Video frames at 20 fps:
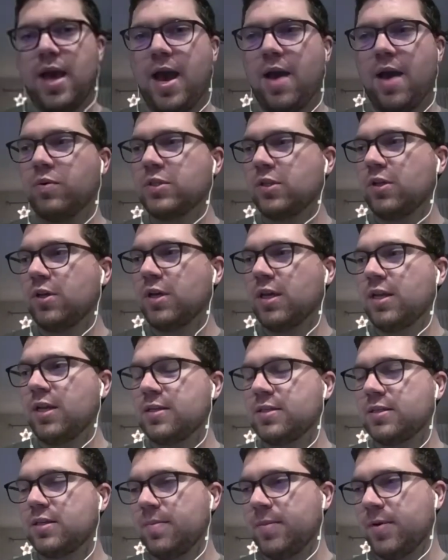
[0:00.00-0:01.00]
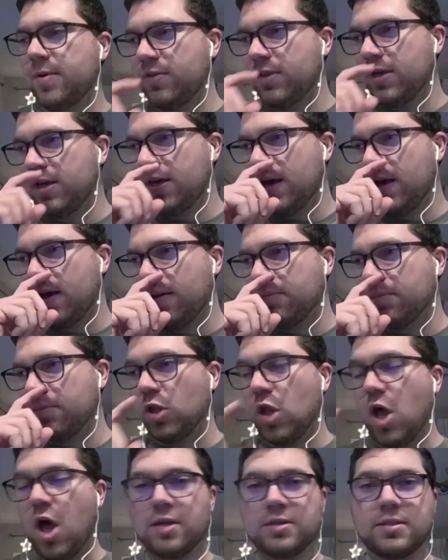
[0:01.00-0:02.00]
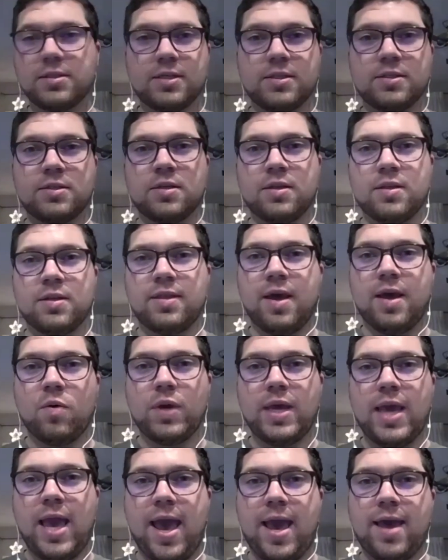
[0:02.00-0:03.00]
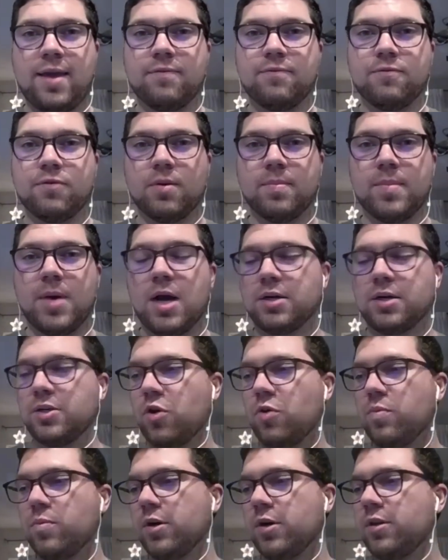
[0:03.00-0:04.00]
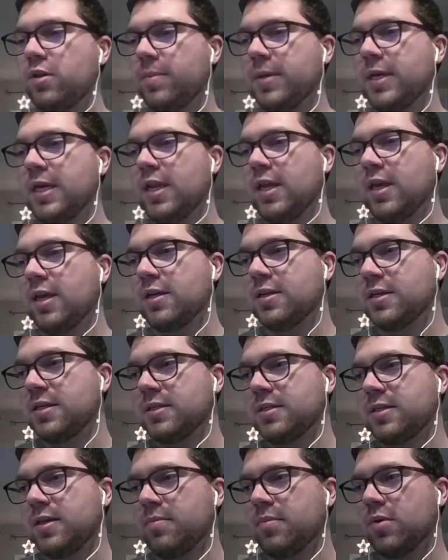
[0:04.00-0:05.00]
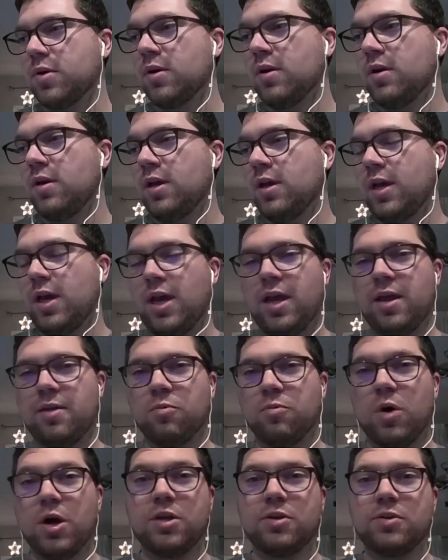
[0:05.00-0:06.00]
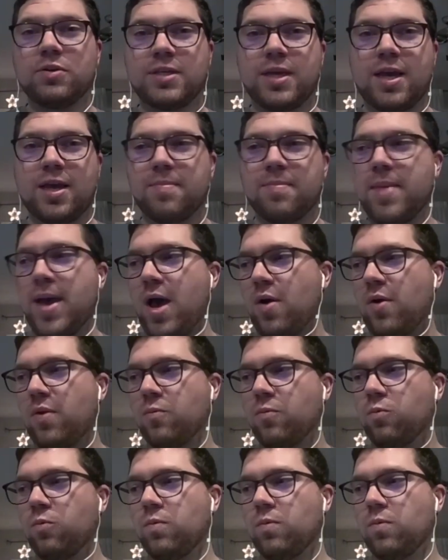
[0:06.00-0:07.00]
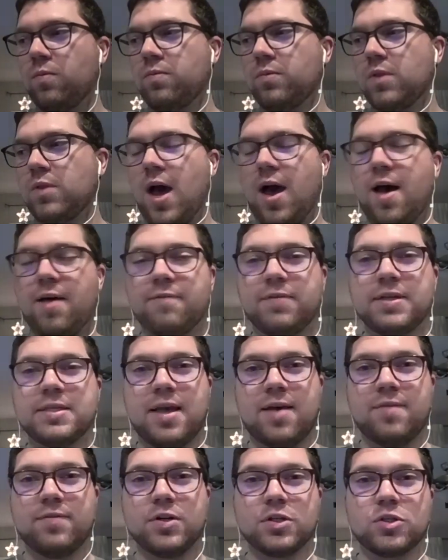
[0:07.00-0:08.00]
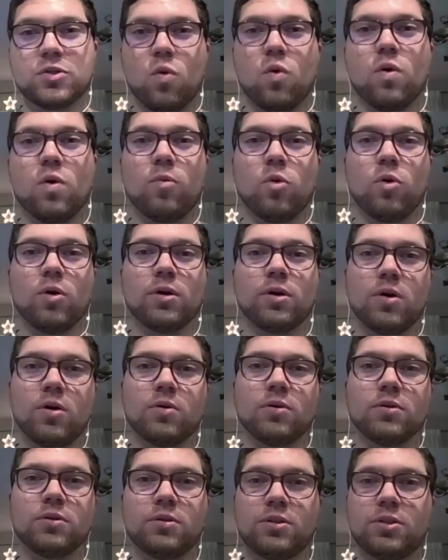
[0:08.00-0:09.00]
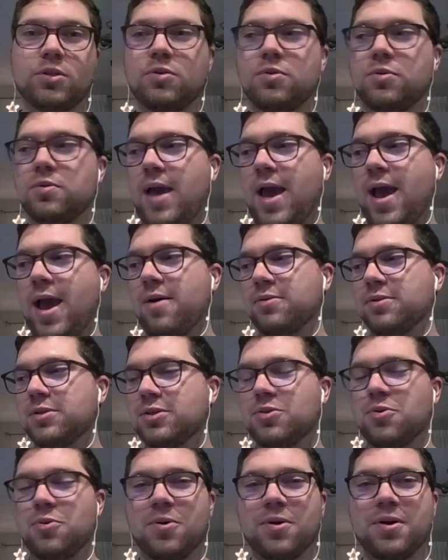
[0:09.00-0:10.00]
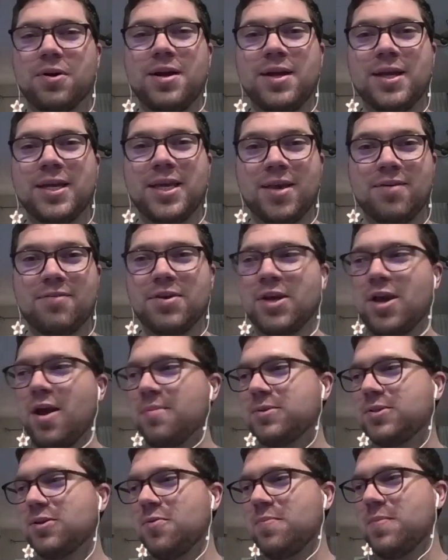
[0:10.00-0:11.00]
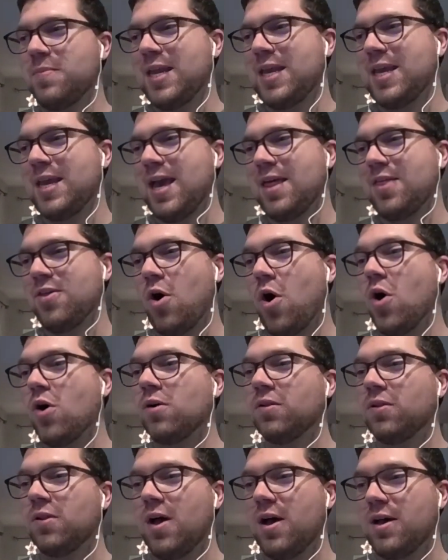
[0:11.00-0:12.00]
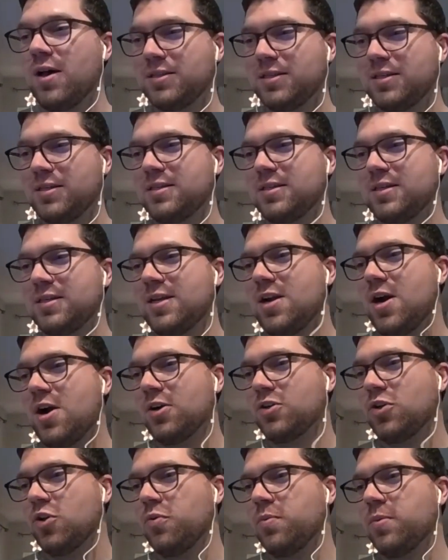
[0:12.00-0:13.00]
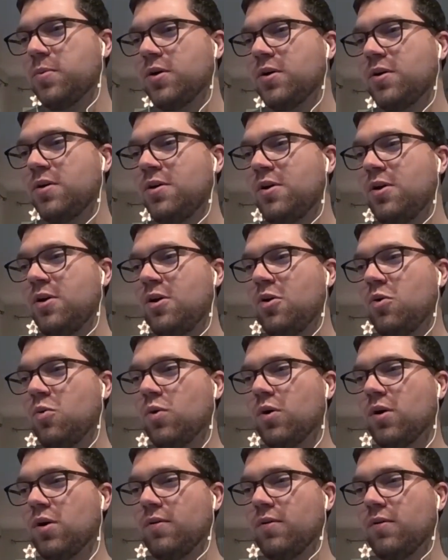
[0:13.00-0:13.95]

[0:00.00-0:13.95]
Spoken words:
was looking at some of the losses that we had from October and the beginning of December, and what you said about the offense having to score more goals to outscore giving up so many. Our losses in October were